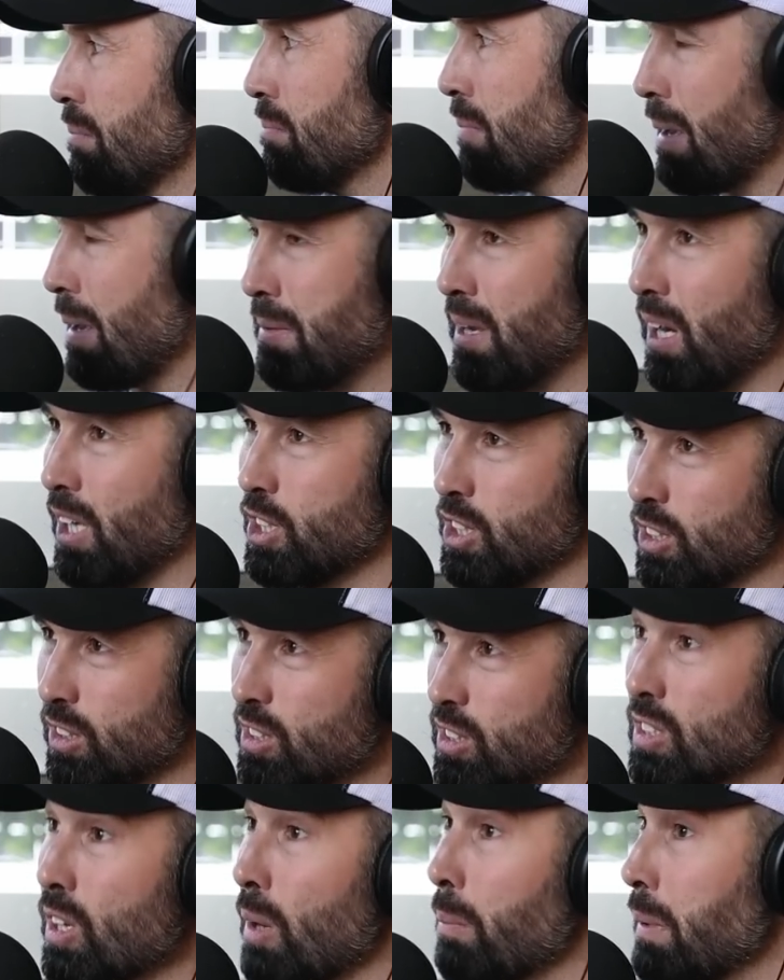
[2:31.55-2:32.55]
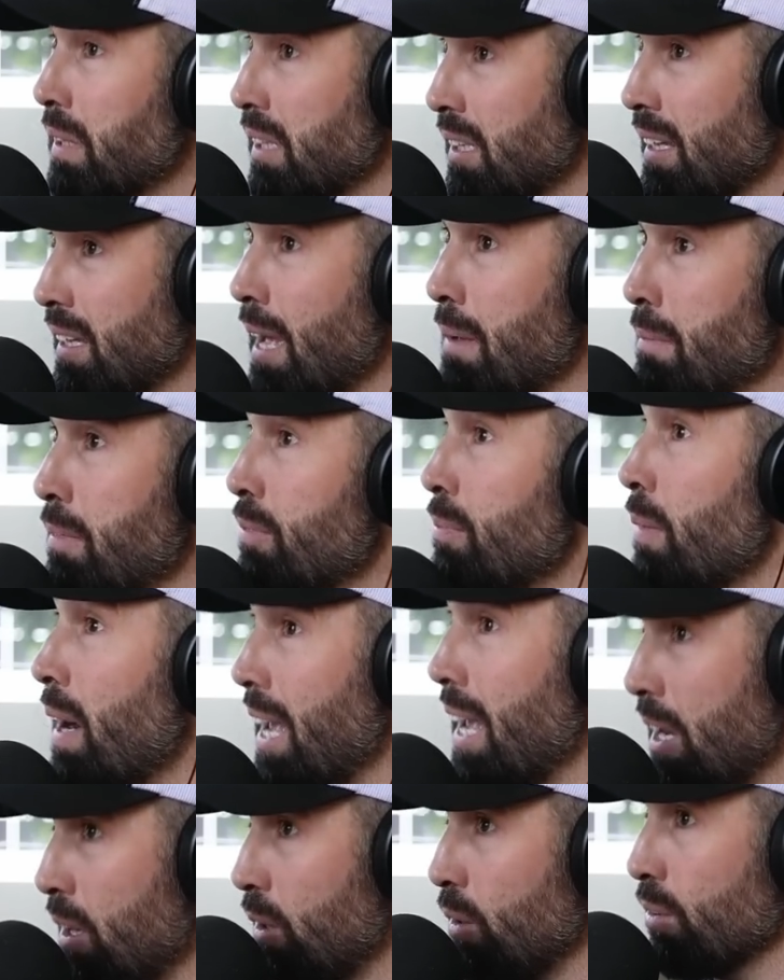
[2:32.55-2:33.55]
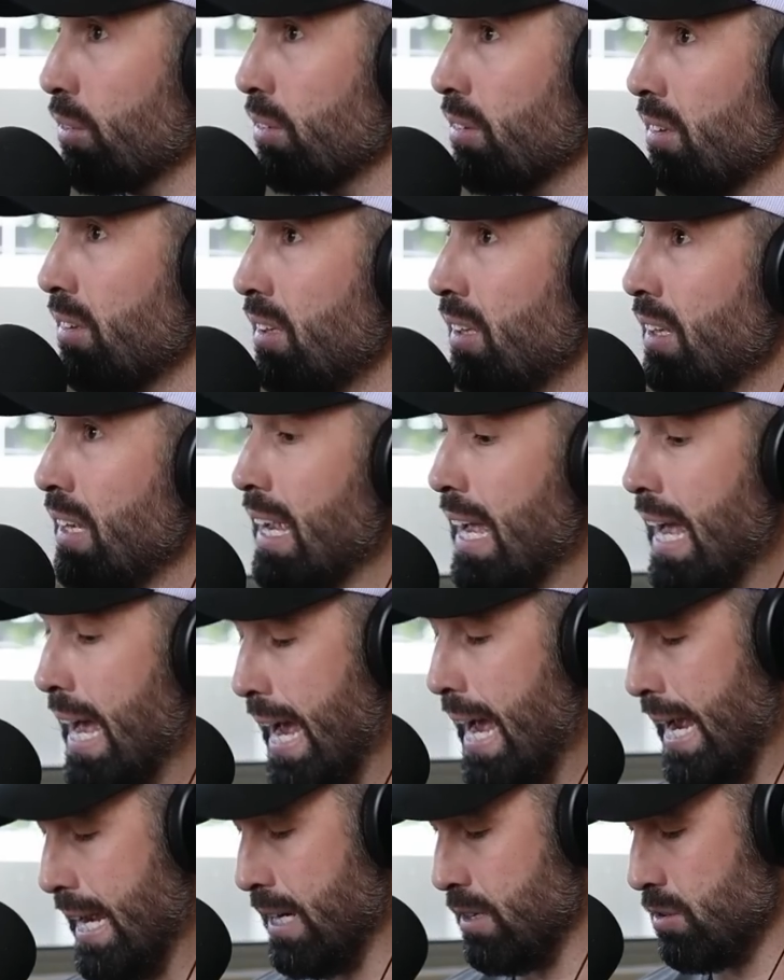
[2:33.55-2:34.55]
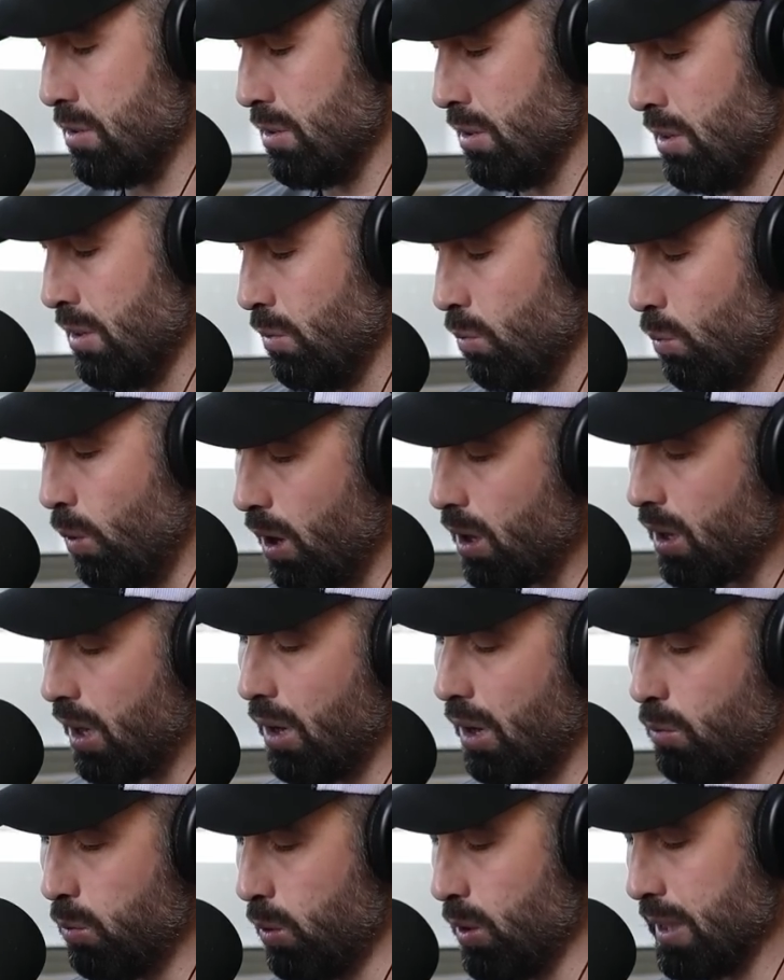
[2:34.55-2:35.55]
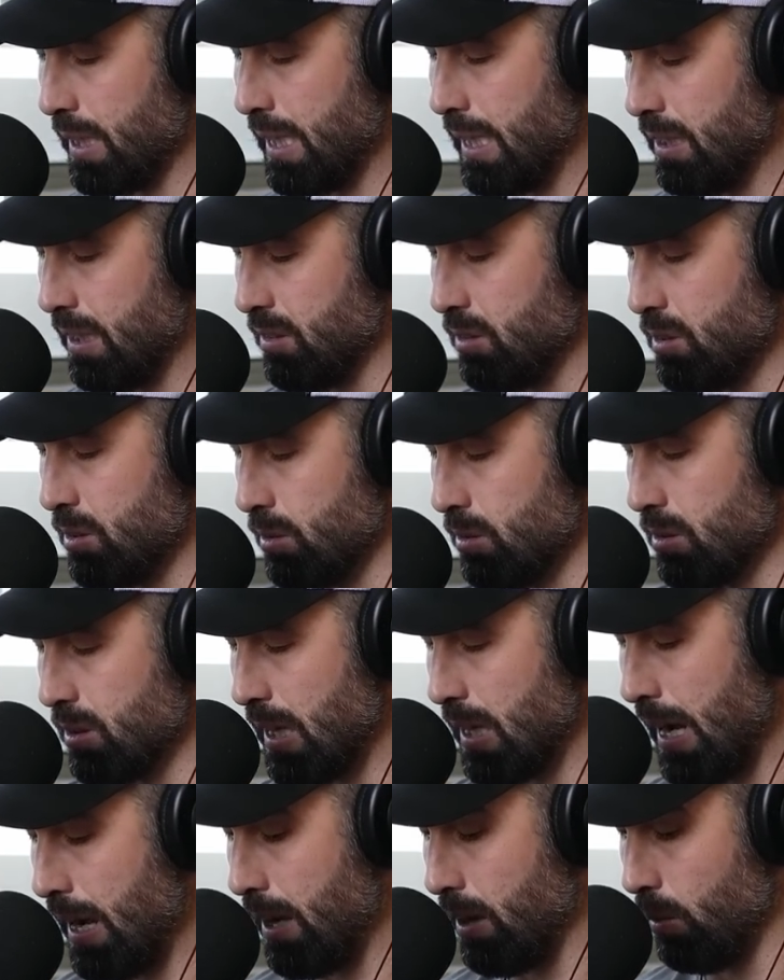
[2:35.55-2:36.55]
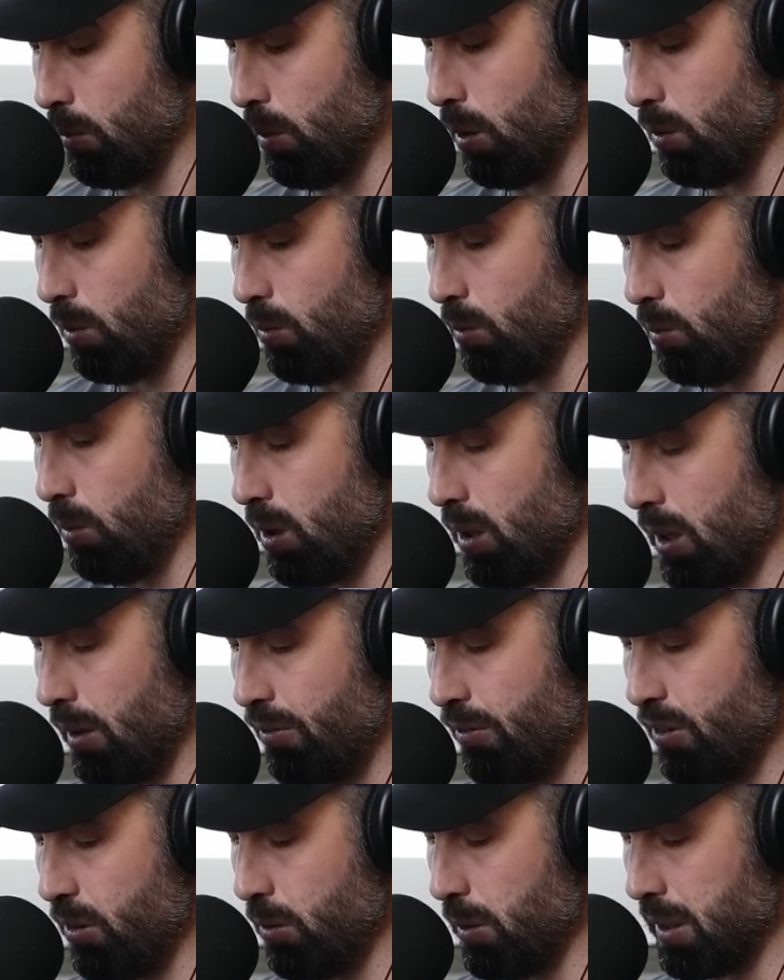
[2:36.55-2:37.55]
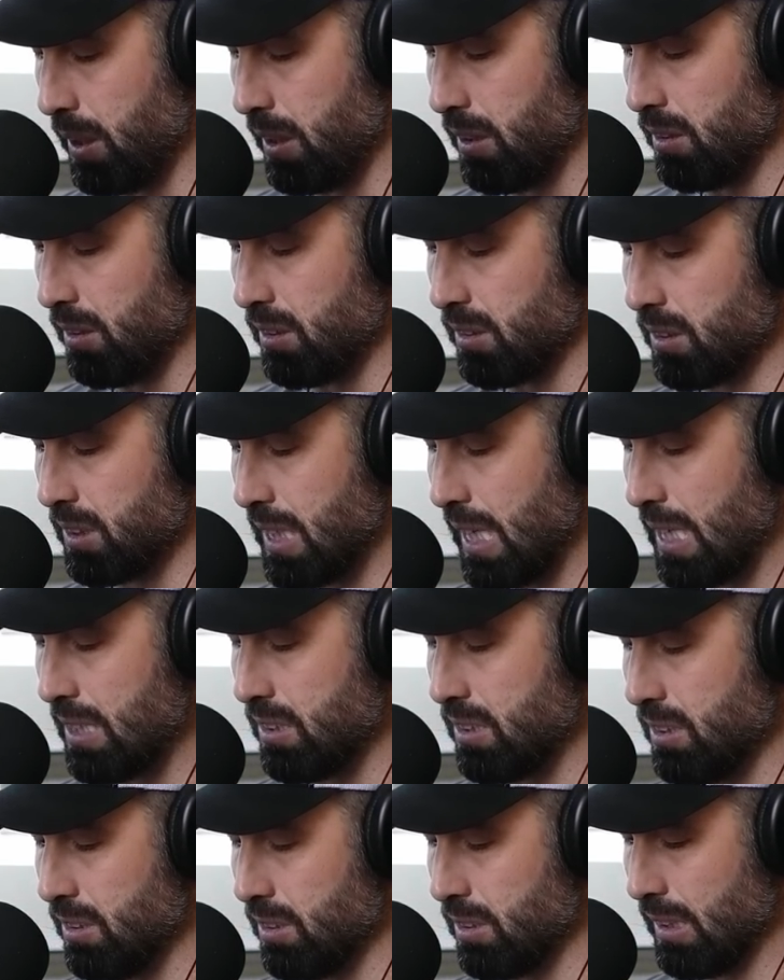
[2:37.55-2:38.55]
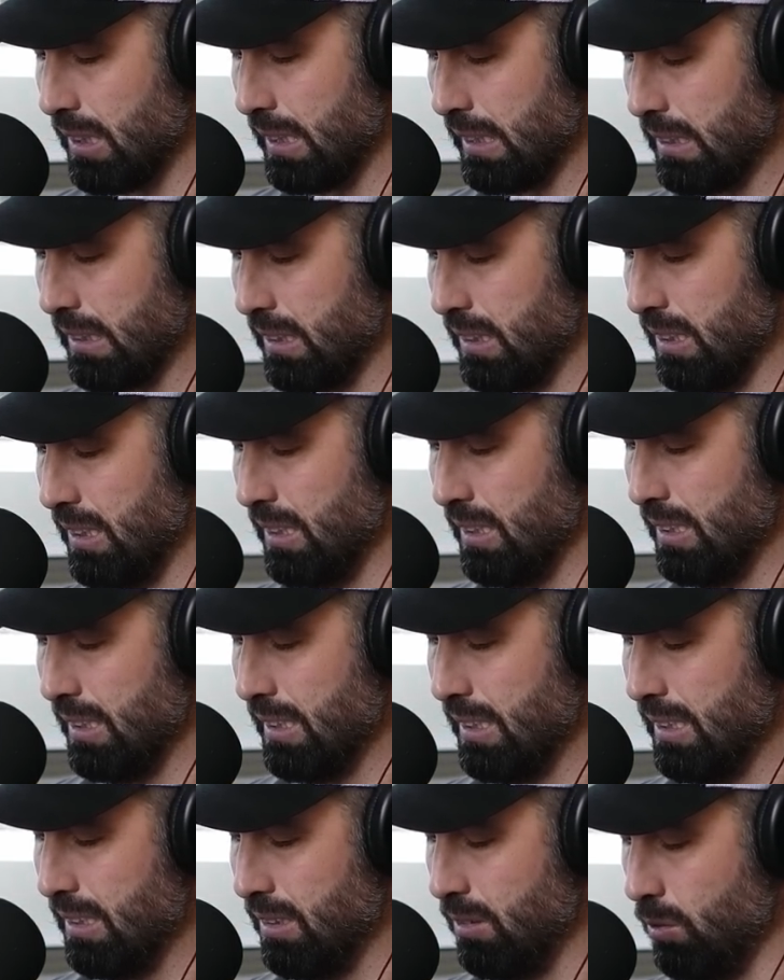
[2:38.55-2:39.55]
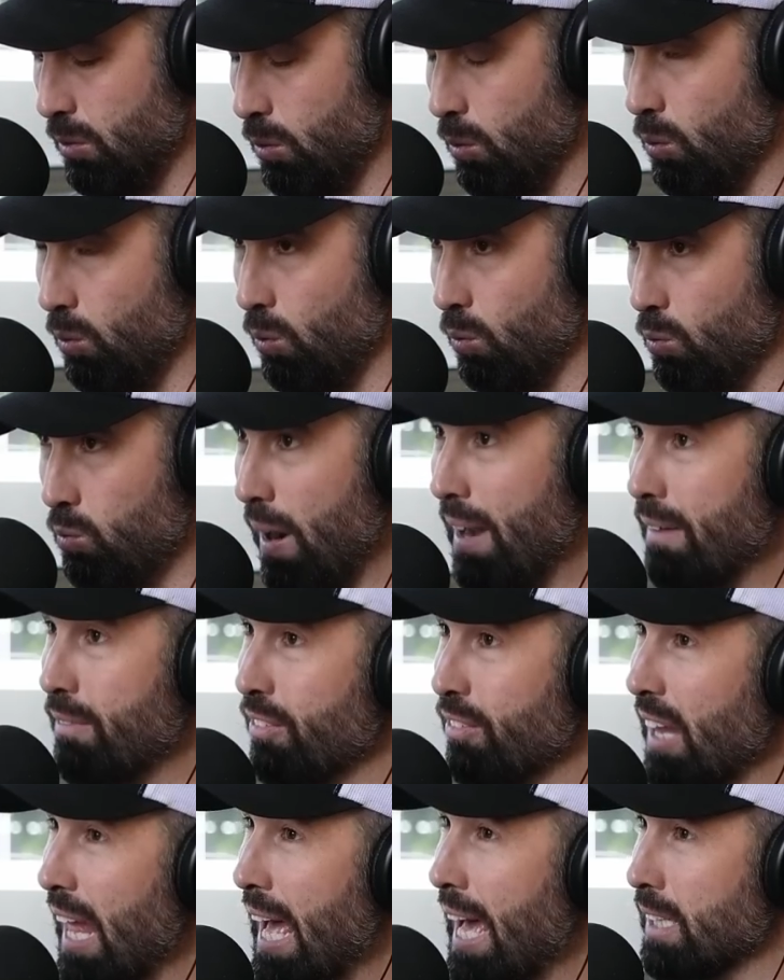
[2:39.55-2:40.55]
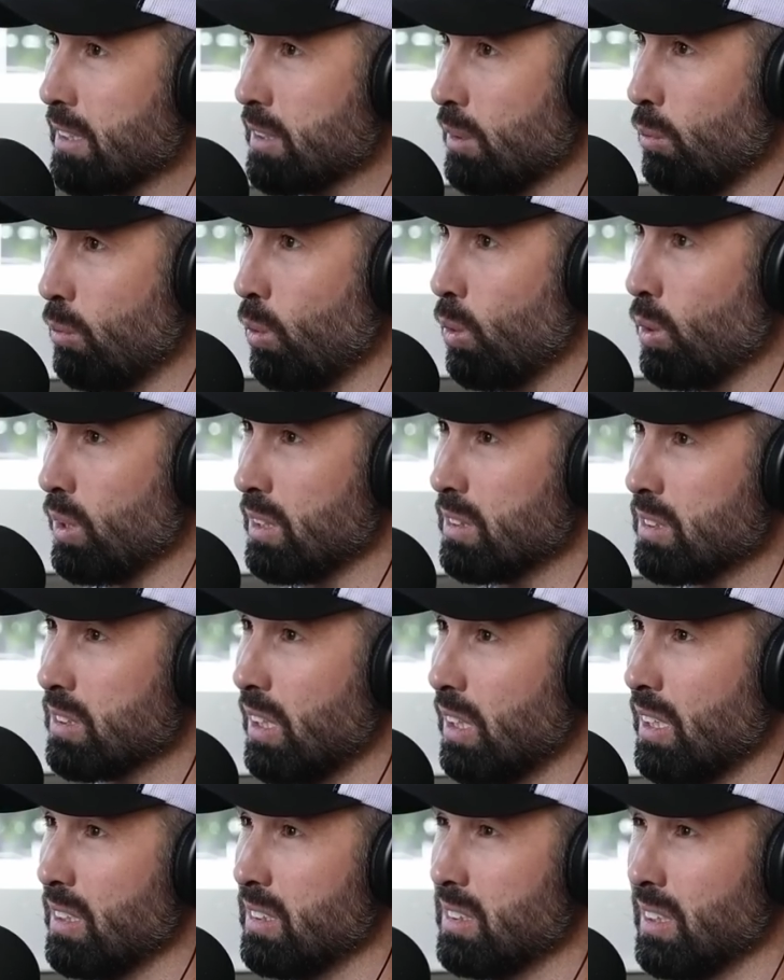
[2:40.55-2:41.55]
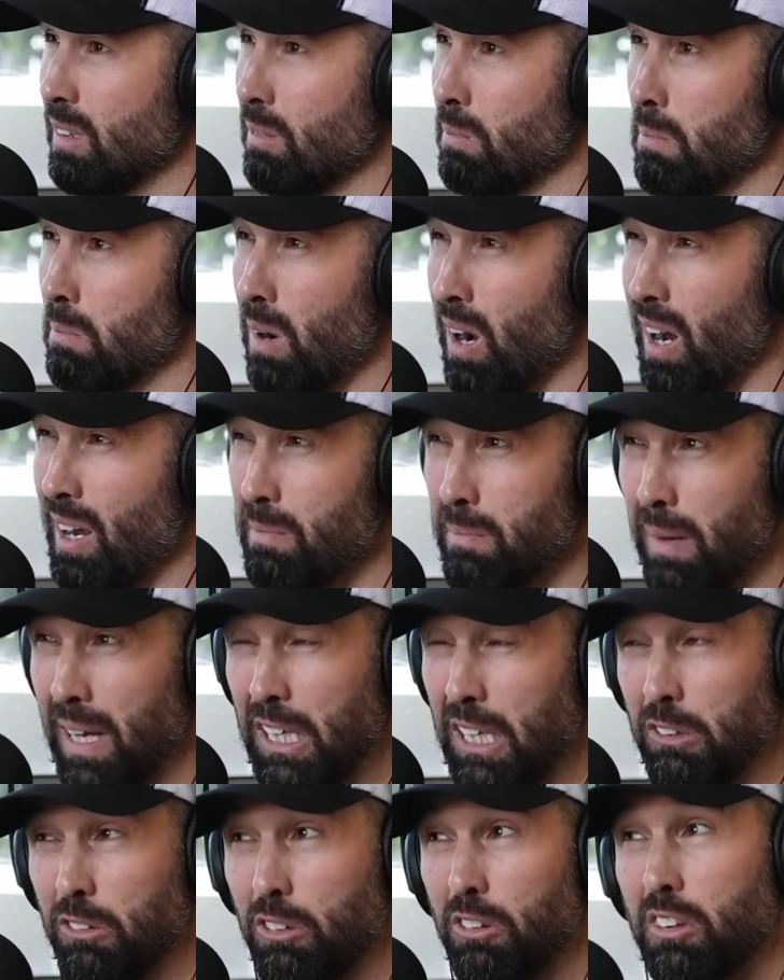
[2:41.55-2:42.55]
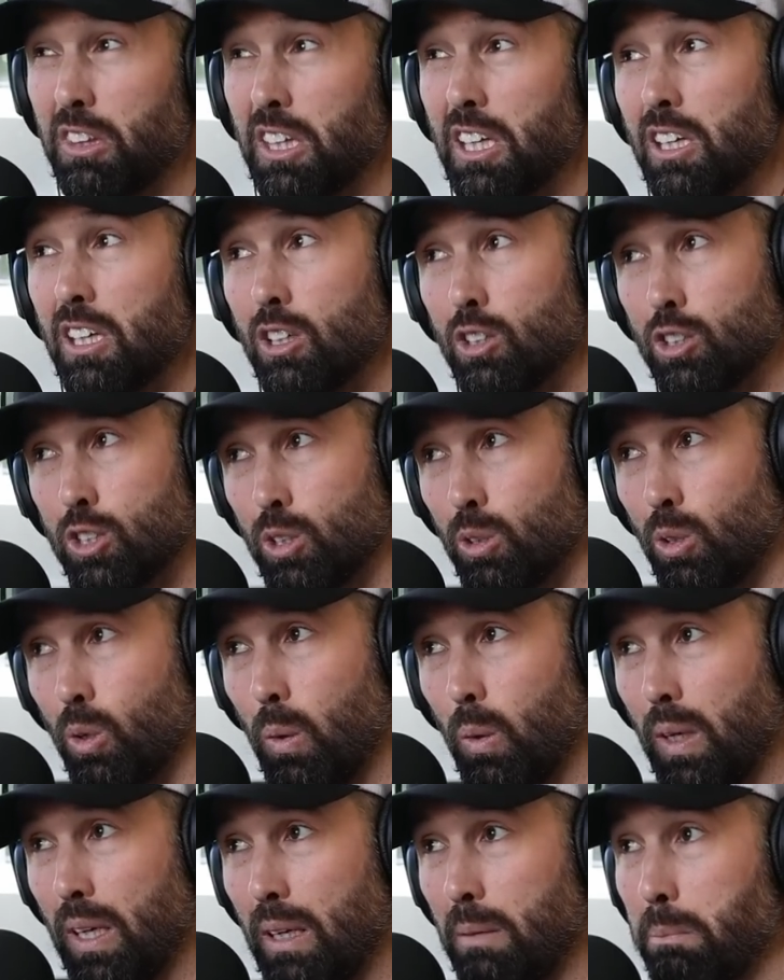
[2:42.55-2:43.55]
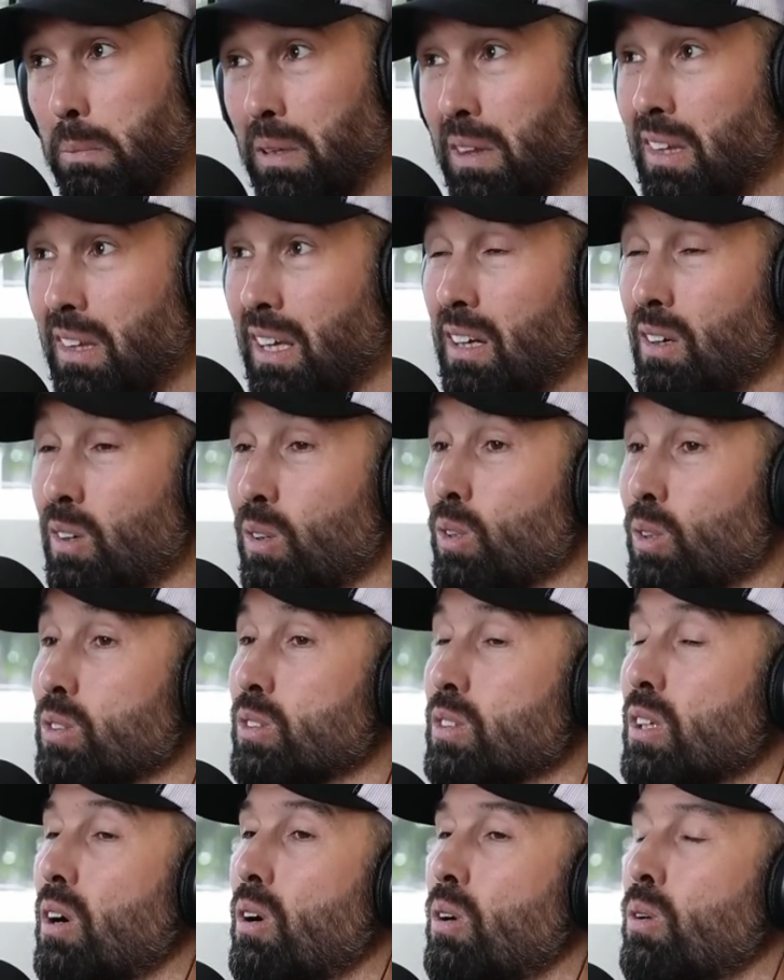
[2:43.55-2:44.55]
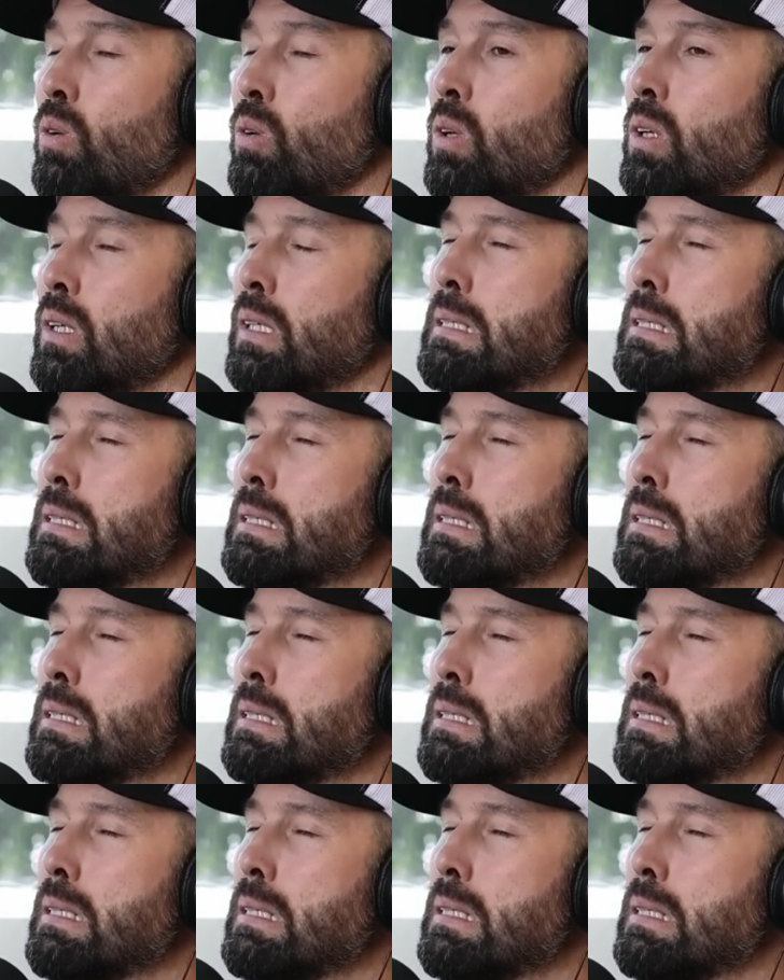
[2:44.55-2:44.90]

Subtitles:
maybe I should stop in the name of my health. And what I want to get into today or what I feel we're going to discuss is like, red flags and warning signs that might make you think you should quit, but then also